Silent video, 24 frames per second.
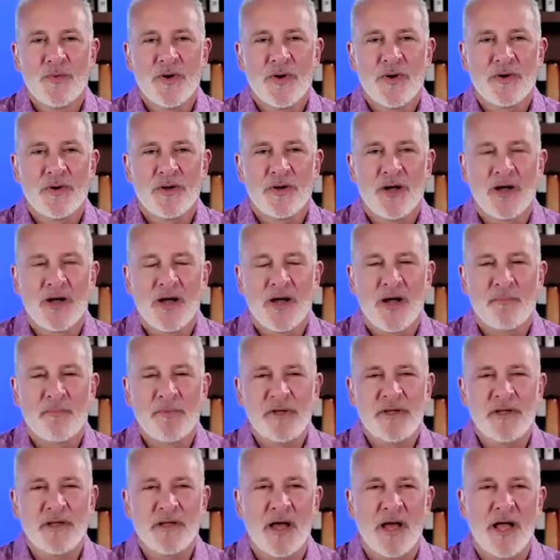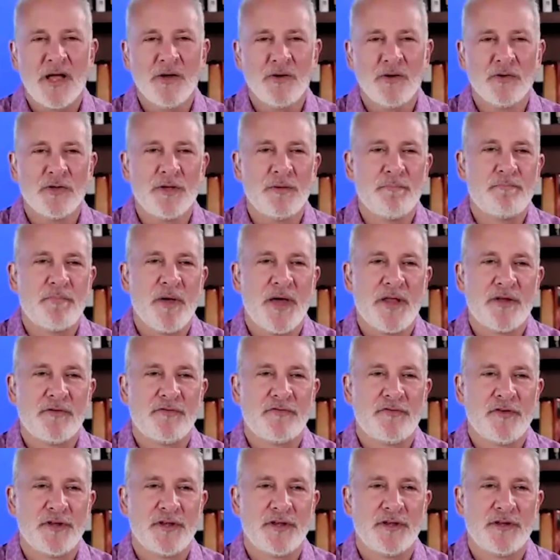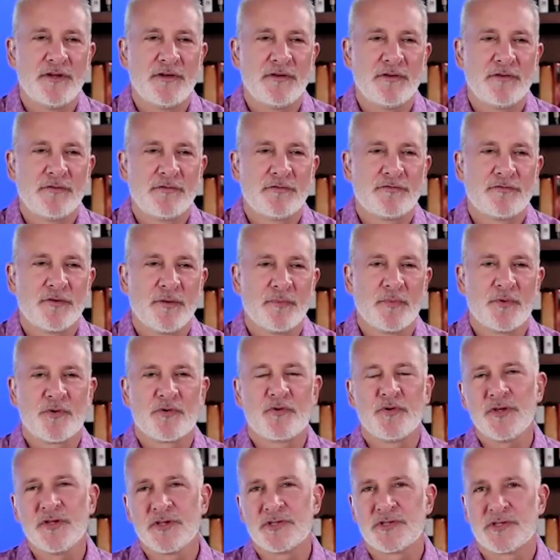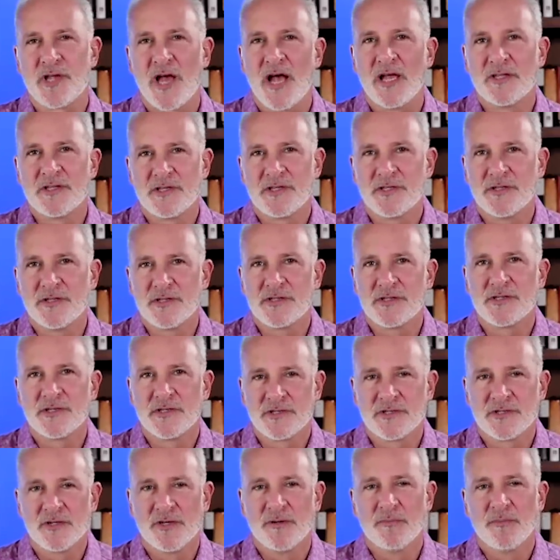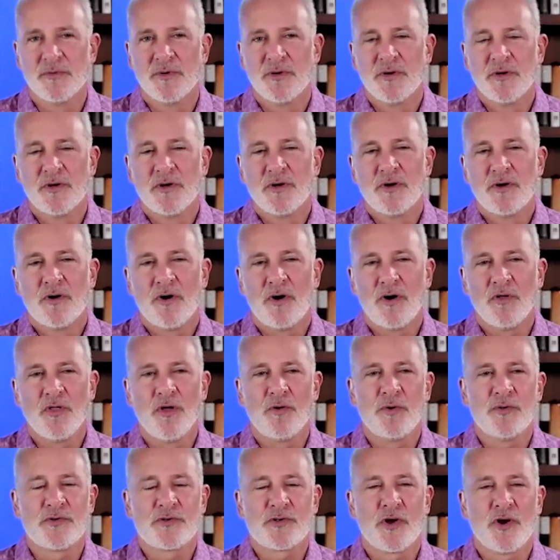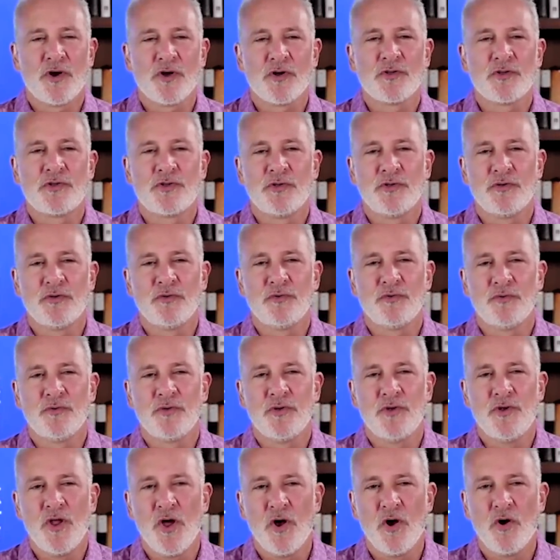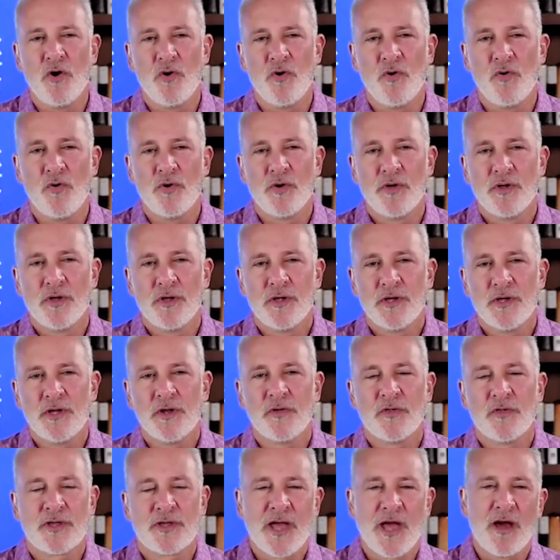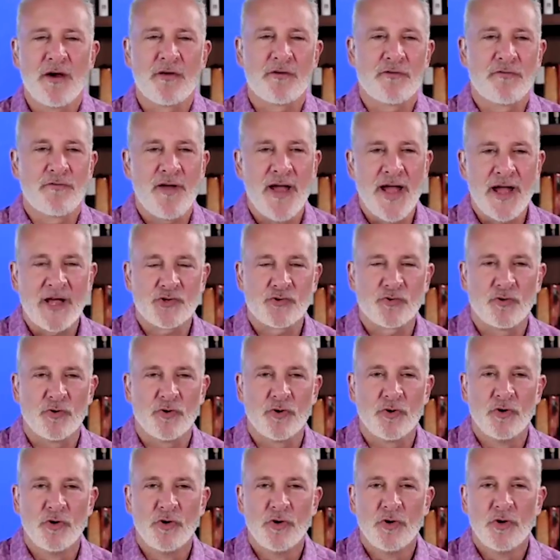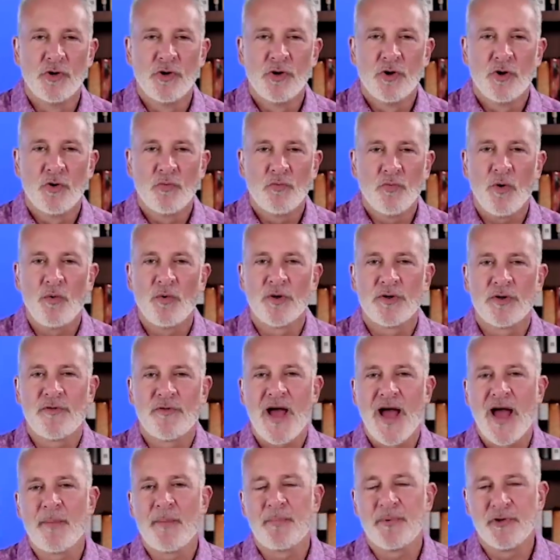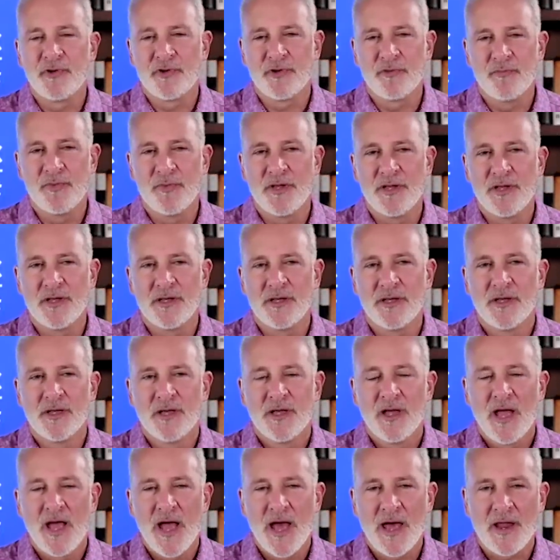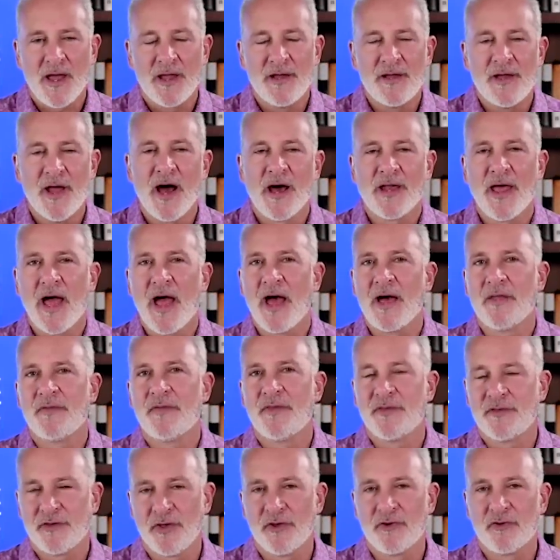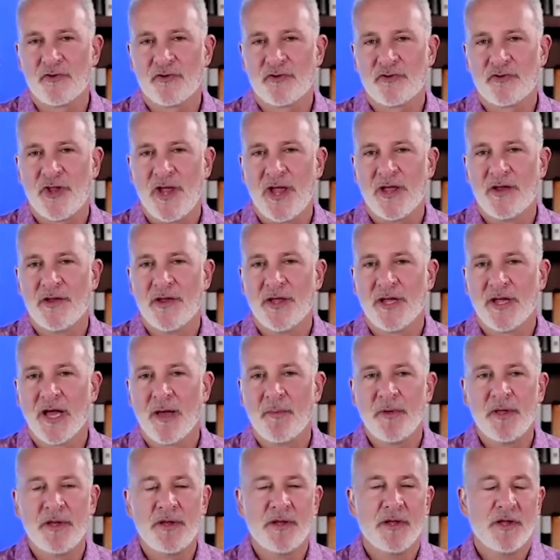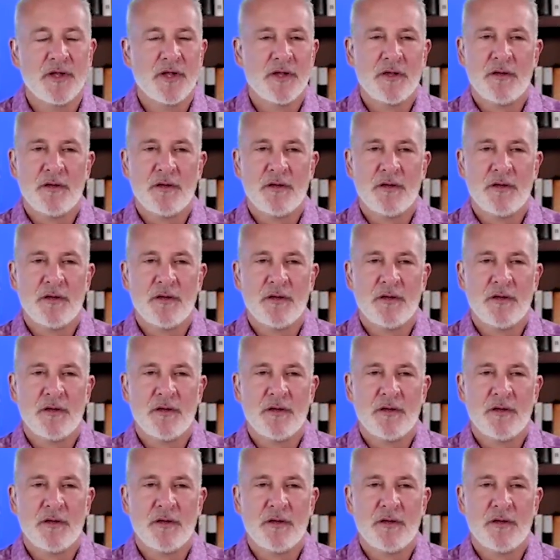Well, I mean, I only benefited from criticizing the system, although it's hard to know, you know, the counterfactual, what would have happened to me had I not had this understanding. I mean,